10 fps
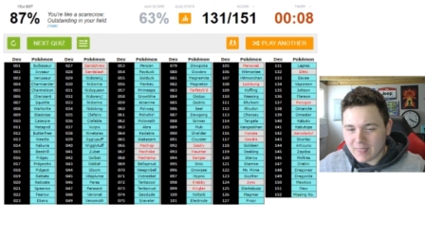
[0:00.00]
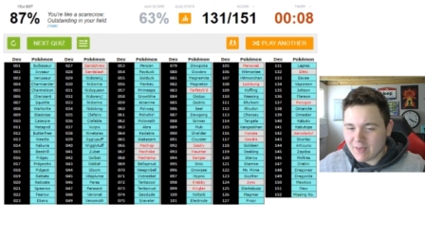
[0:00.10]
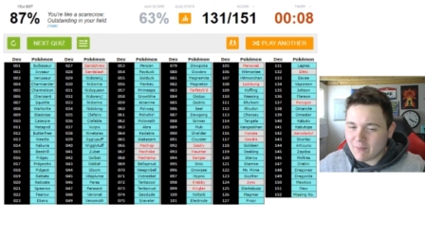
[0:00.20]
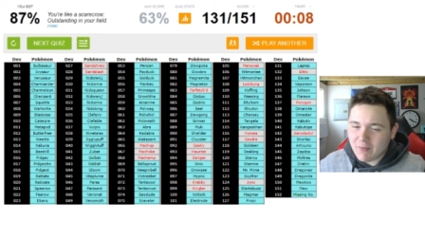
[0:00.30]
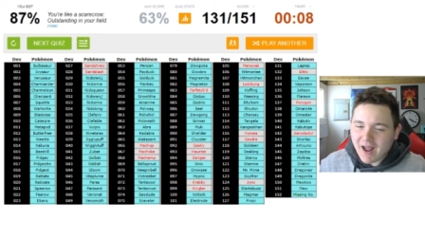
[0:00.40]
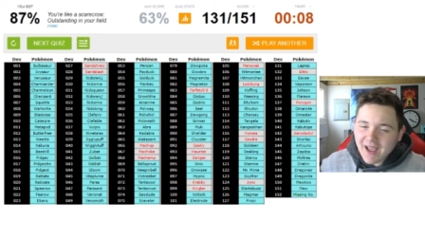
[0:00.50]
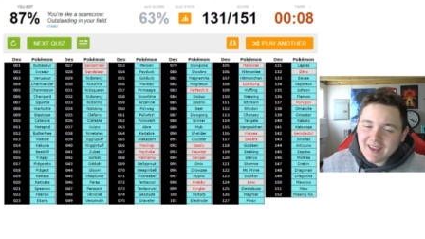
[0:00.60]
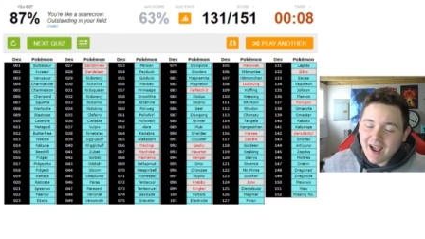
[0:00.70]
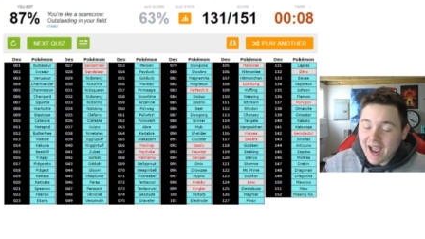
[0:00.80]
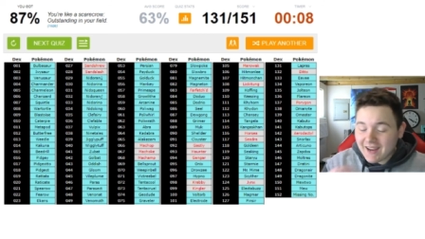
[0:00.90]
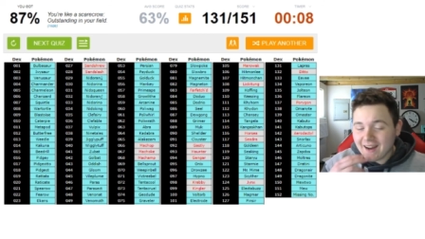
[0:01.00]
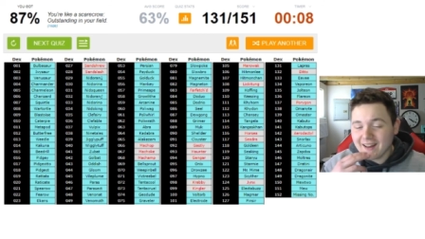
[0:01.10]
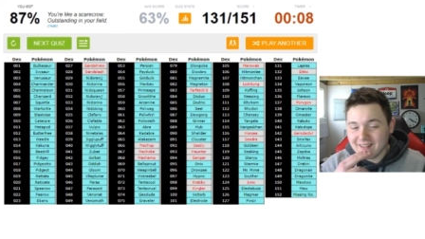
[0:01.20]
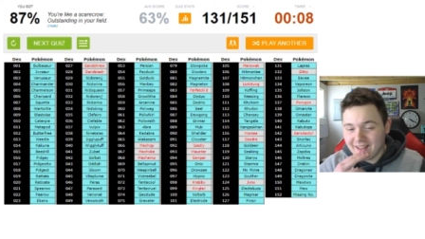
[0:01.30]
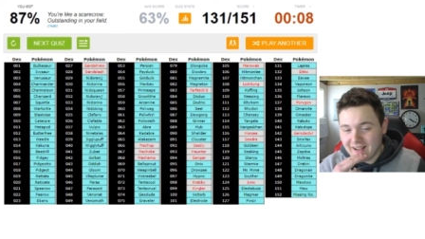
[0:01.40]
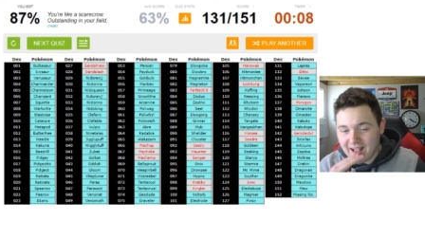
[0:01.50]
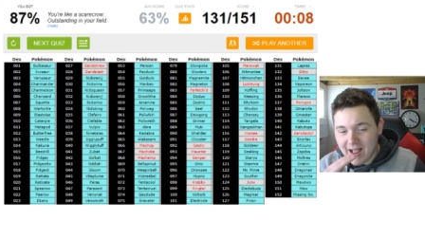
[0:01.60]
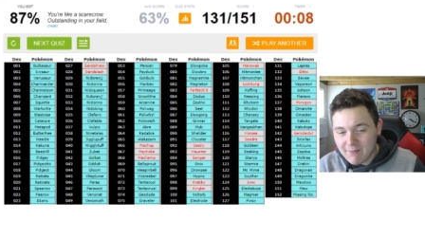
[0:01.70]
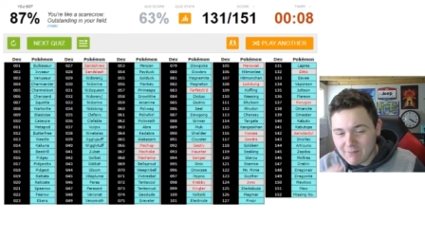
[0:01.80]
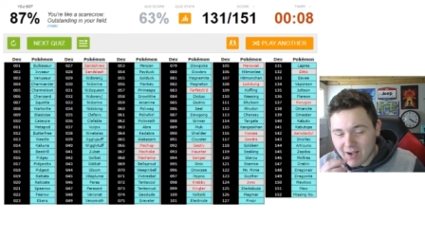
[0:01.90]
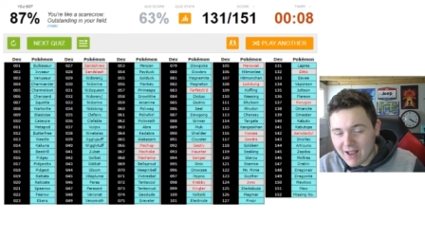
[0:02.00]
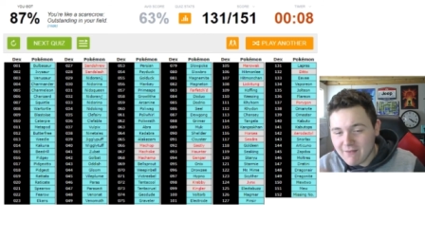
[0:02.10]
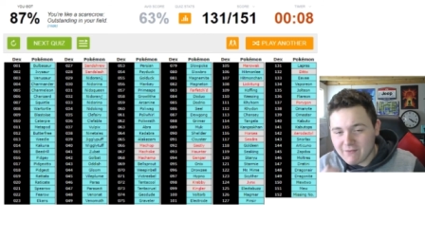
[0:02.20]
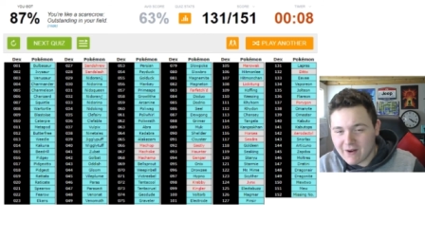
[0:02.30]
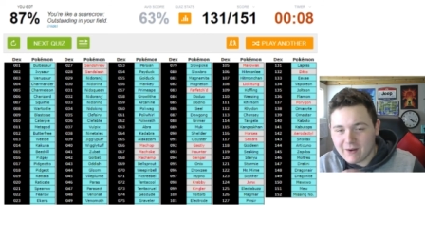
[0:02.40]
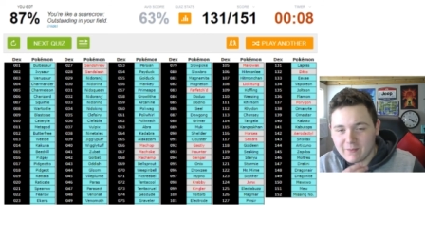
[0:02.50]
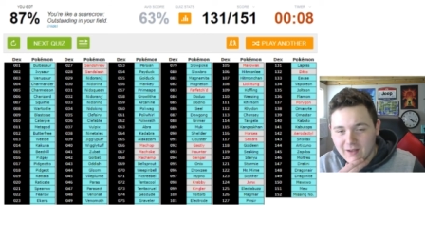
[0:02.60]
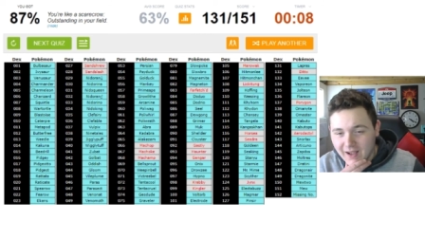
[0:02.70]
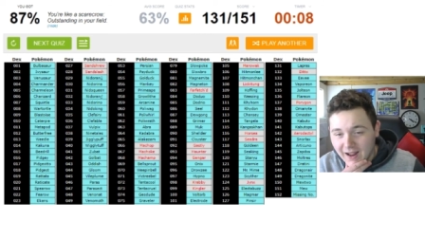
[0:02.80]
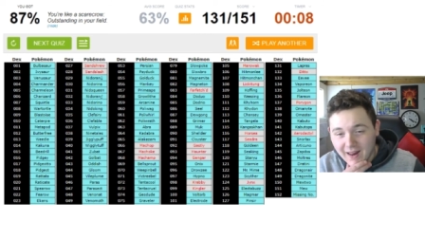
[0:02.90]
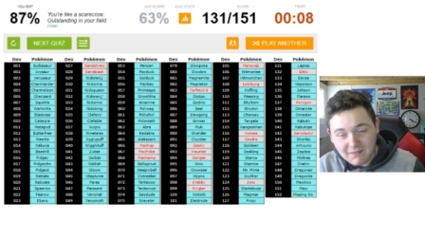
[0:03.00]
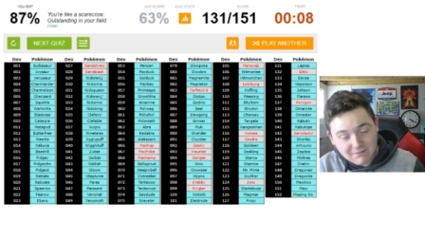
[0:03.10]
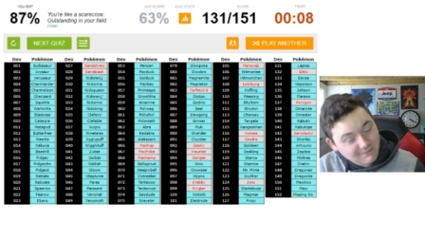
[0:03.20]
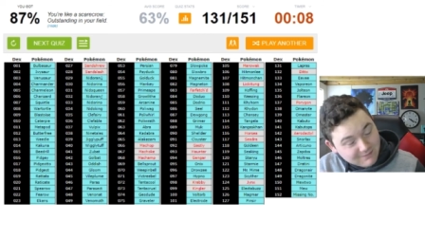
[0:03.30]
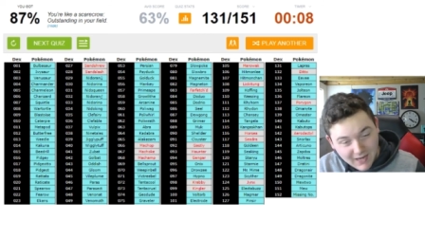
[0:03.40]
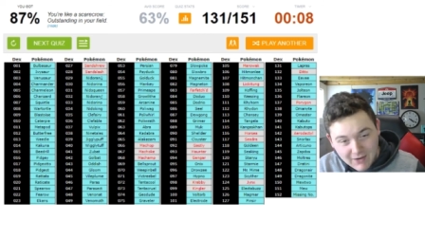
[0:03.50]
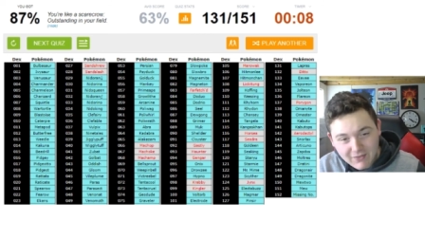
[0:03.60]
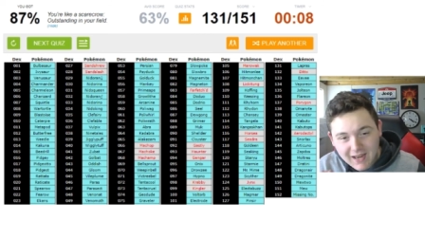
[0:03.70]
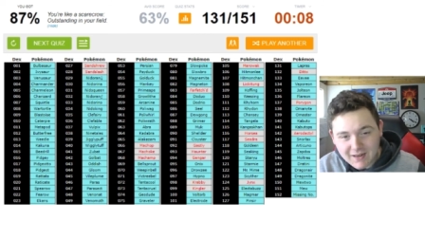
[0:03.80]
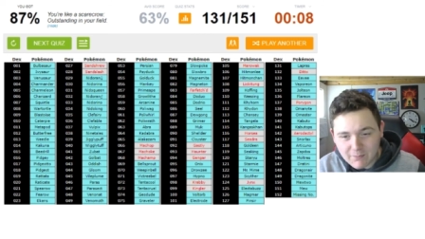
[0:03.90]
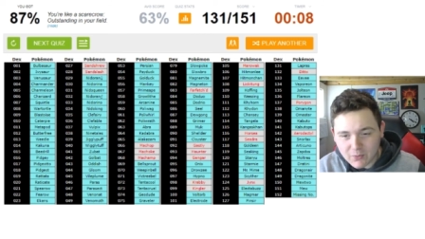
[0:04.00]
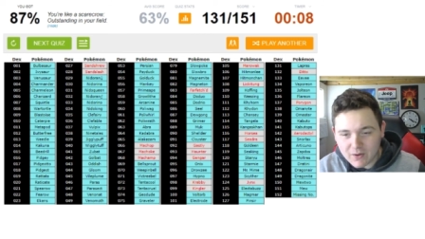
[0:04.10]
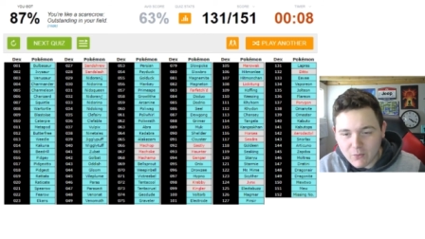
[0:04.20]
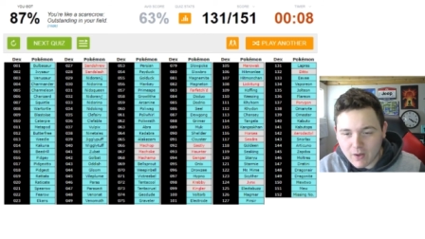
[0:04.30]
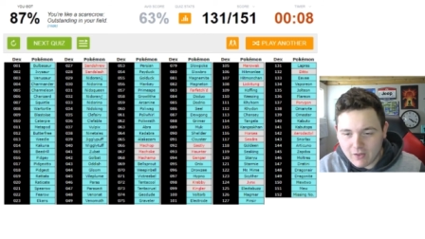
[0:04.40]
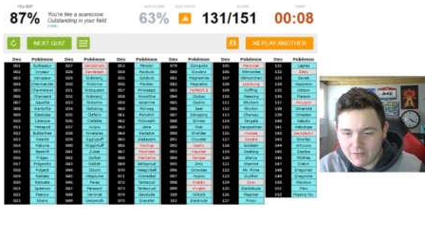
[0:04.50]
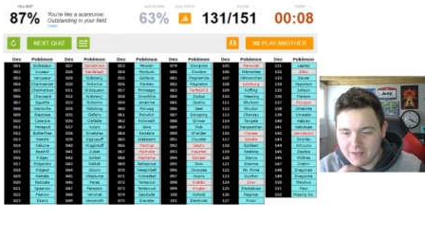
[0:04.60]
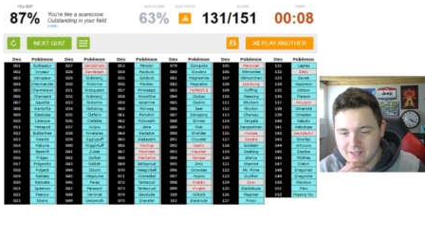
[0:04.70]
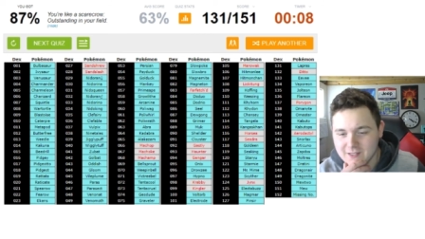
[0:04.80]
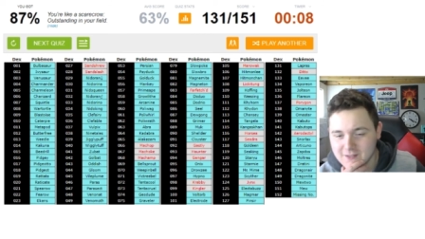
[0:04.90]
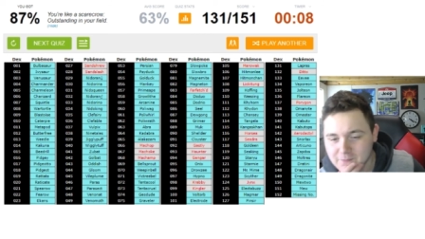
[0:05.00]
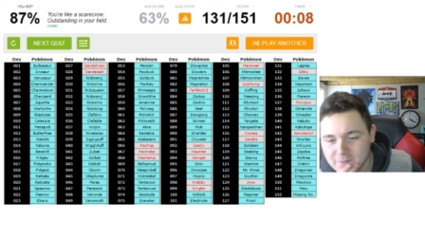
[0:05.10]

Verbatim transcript: But I got a lot. I feel like I did pretty well on this.